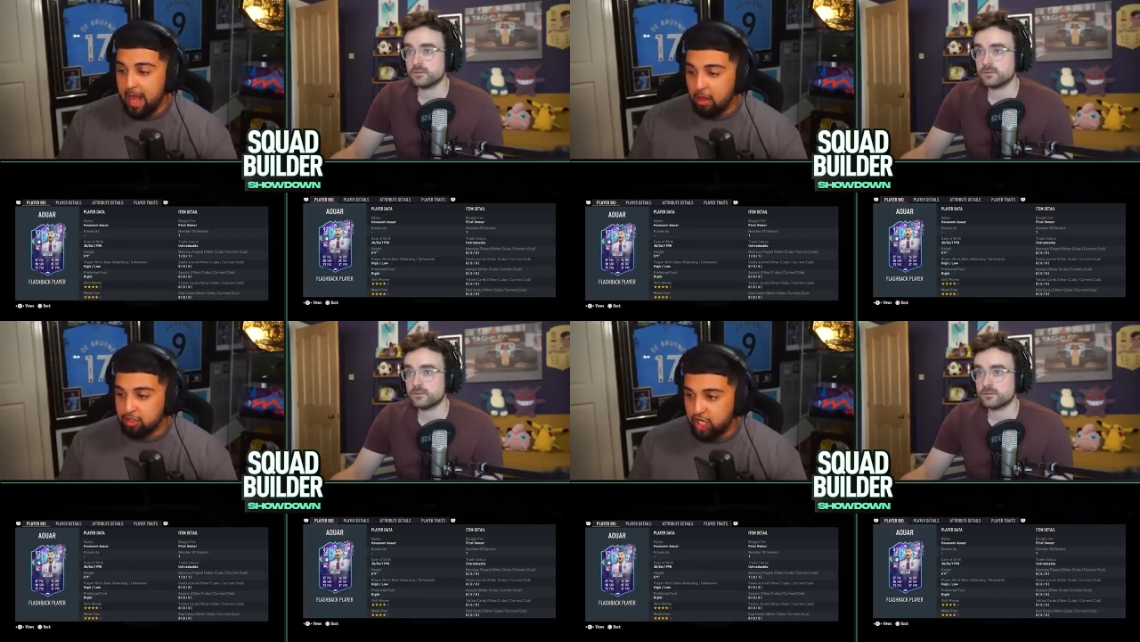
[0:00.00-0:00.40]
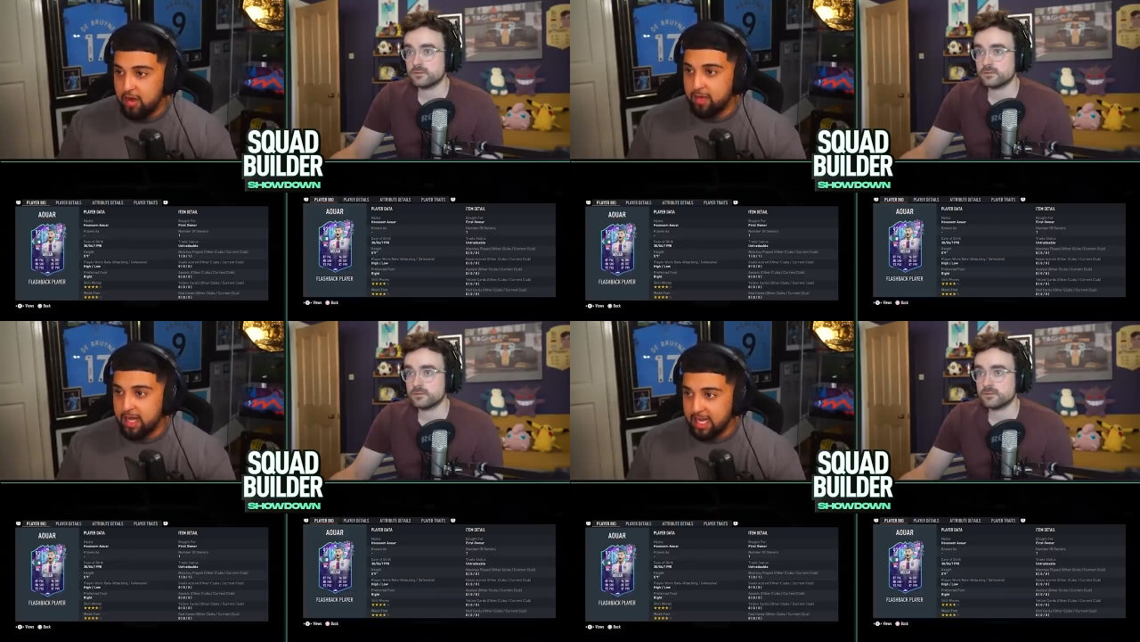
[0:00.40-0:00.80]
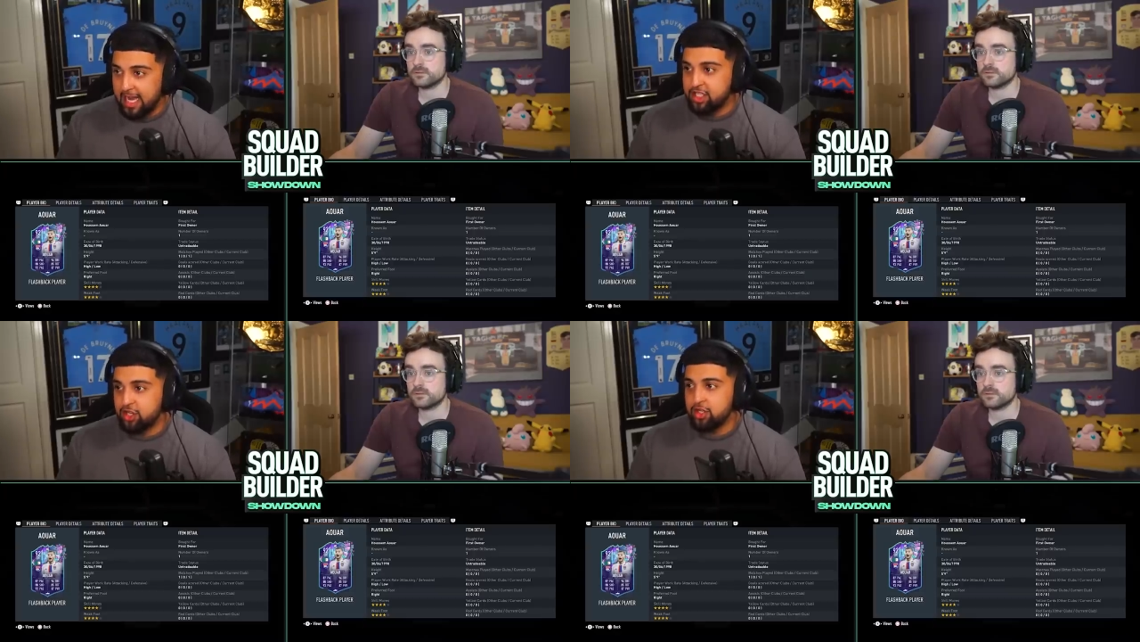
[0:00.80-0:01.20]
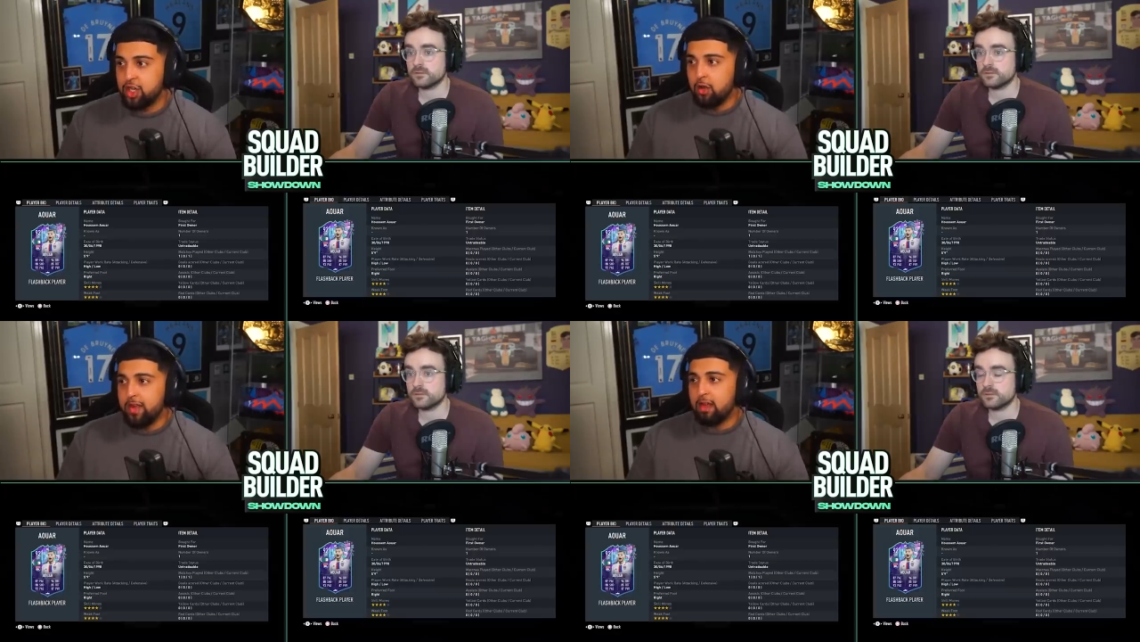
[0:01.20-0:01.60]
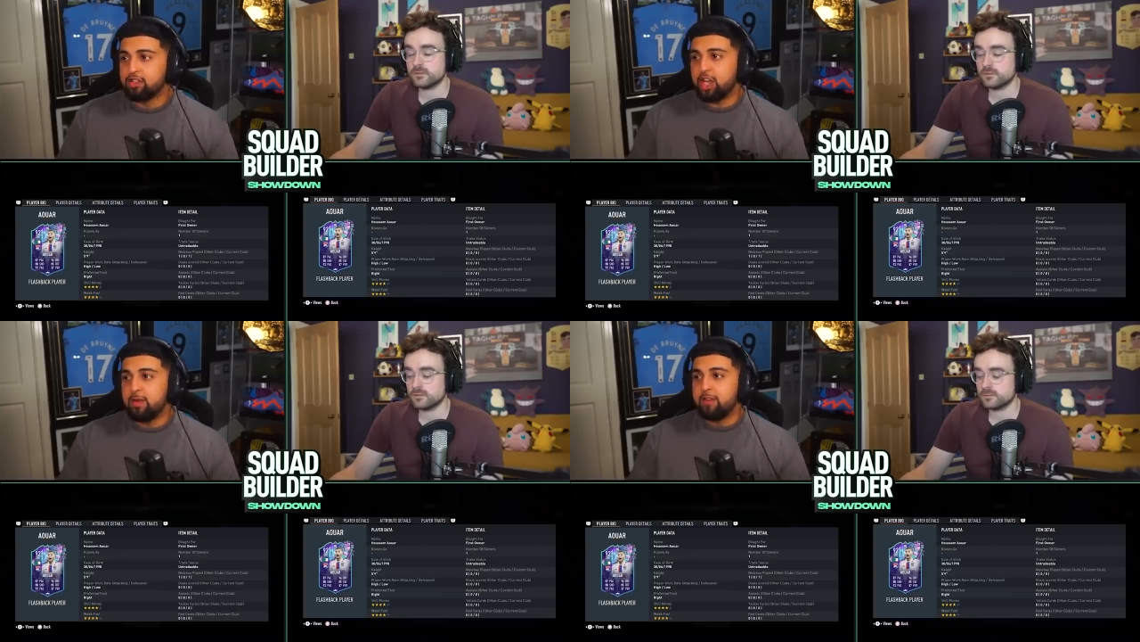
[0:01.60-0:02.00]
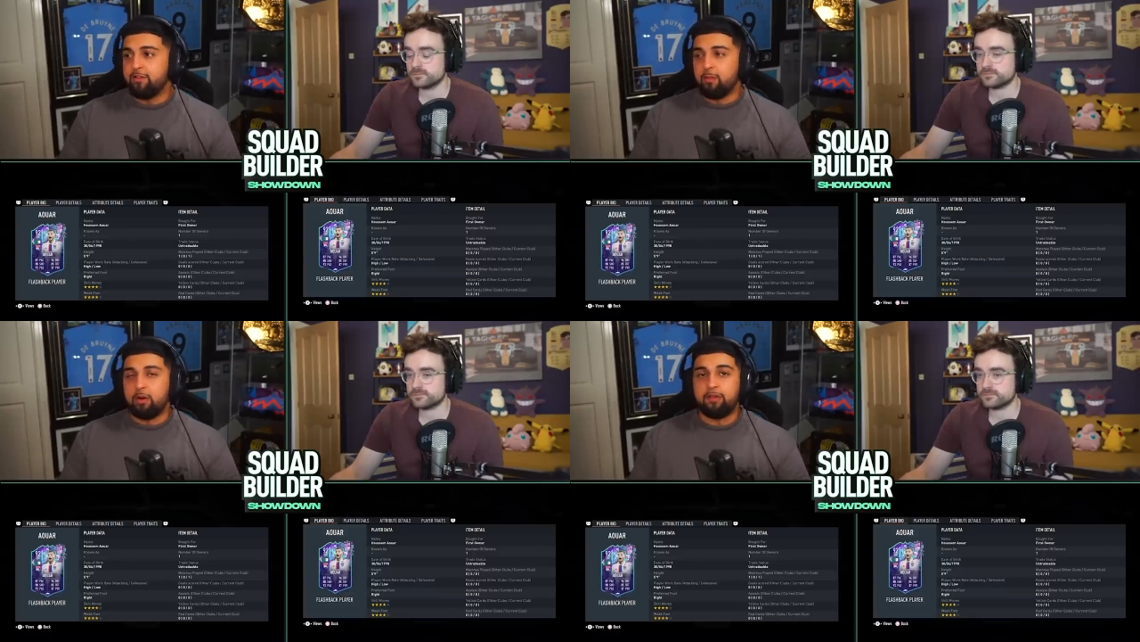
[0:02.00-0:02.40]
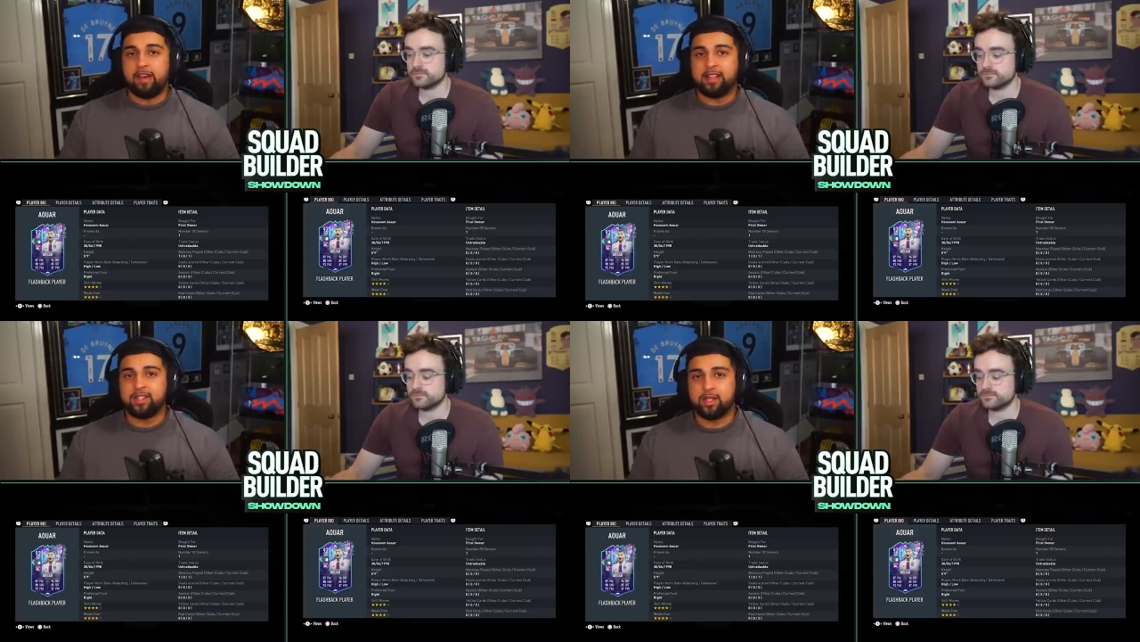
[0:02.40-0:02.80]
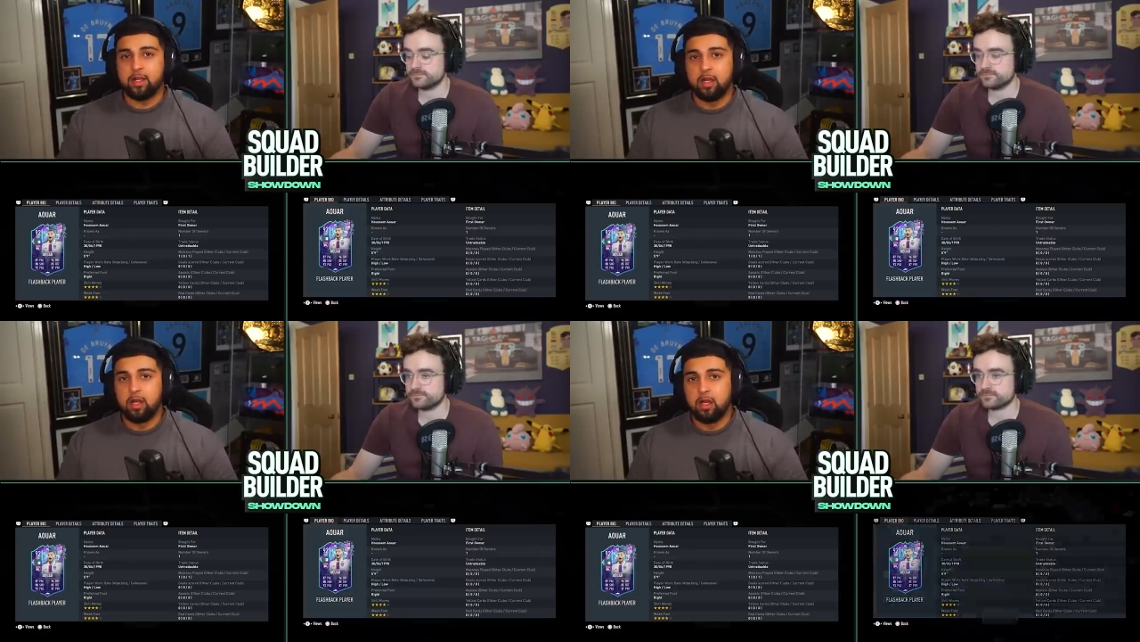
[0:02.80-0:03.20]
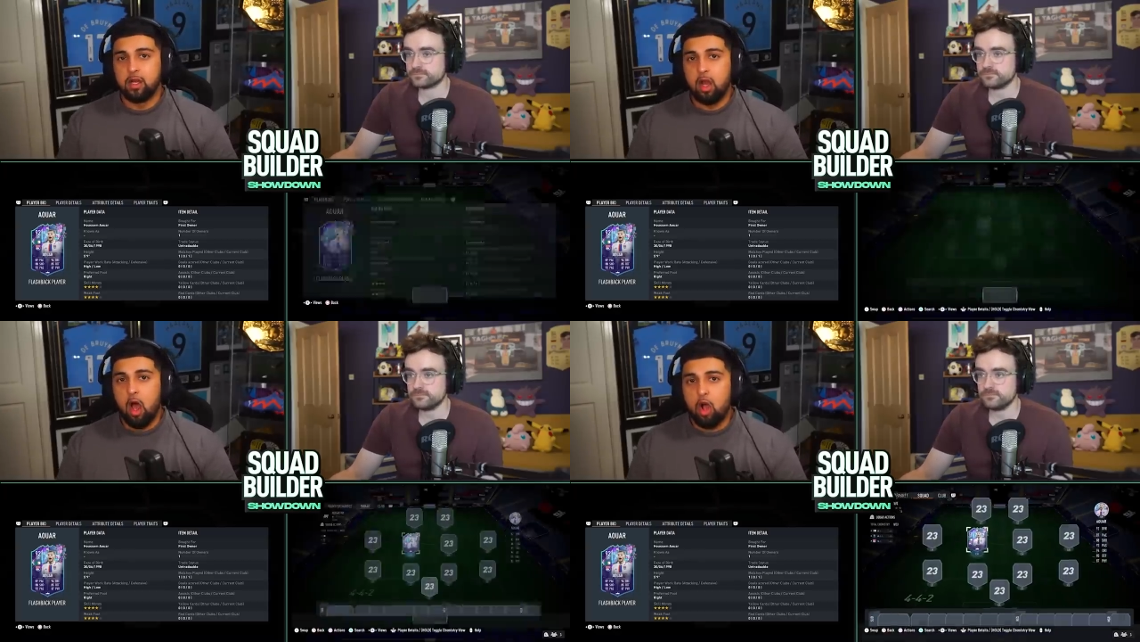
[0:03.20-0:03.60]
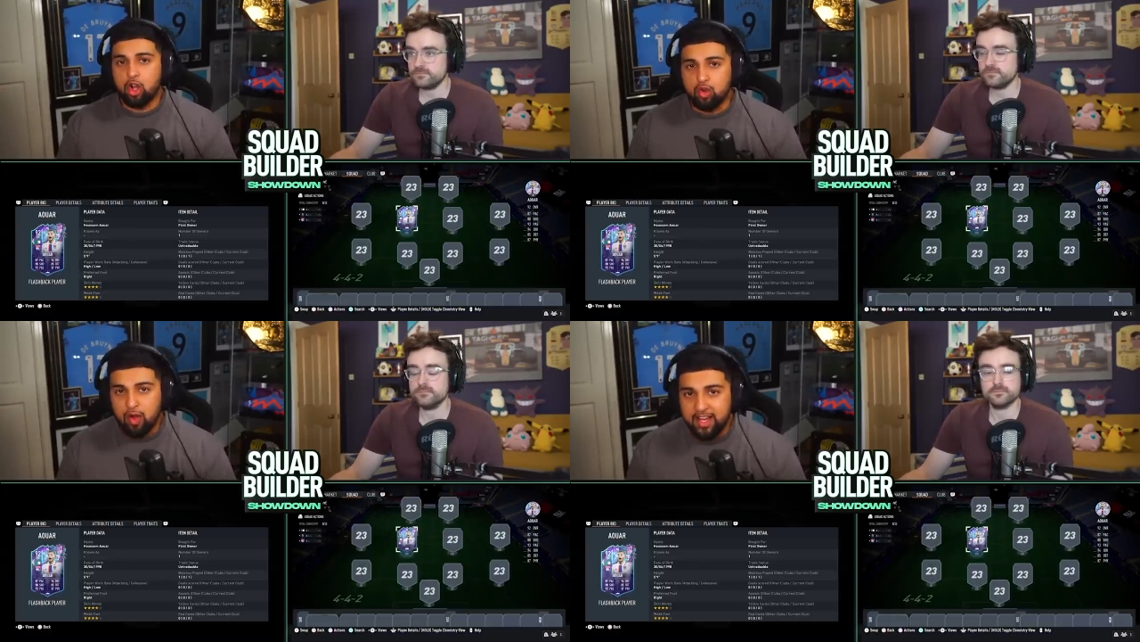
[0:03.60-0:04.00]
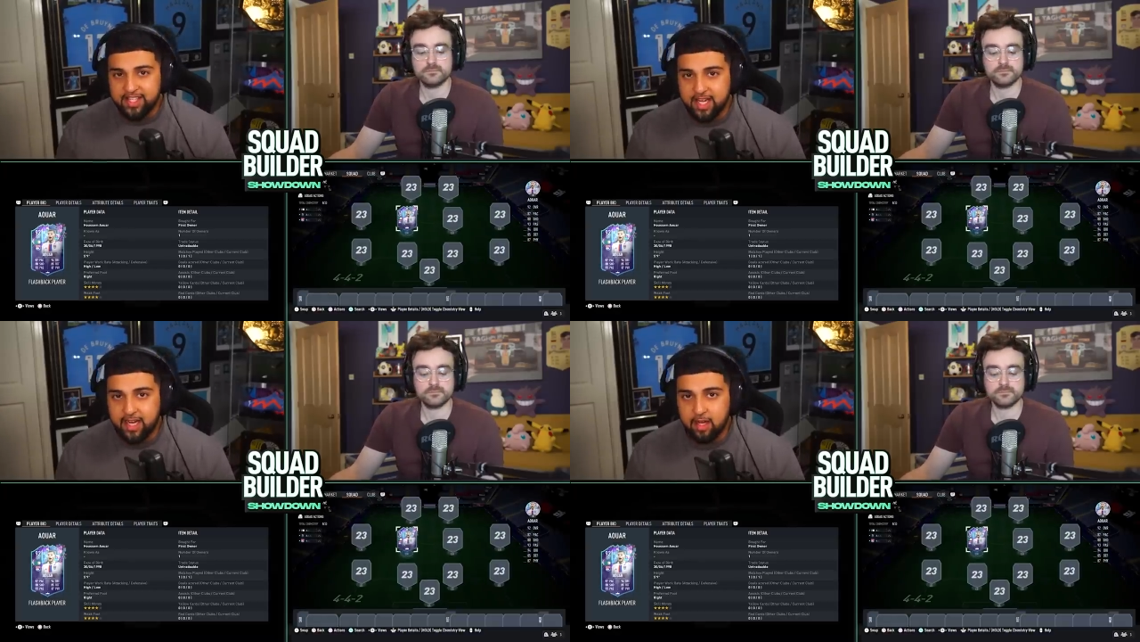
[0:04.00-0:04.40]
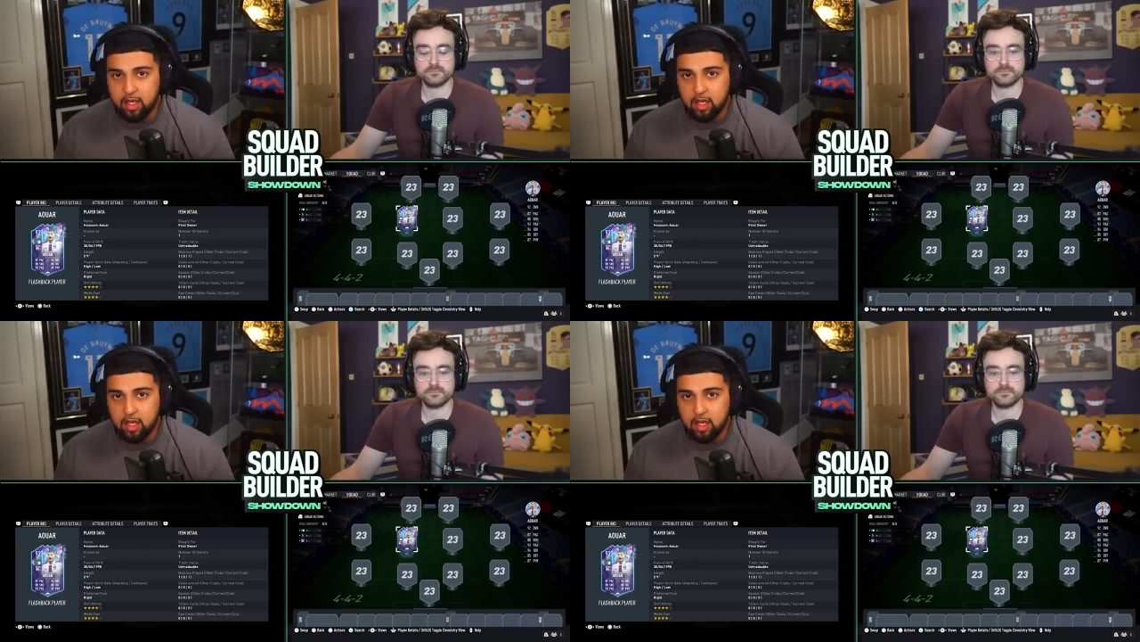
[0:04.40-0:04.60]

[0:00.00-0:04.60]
Speaker 1: an Algerian legend. You know, the Algerian football fans are crazy.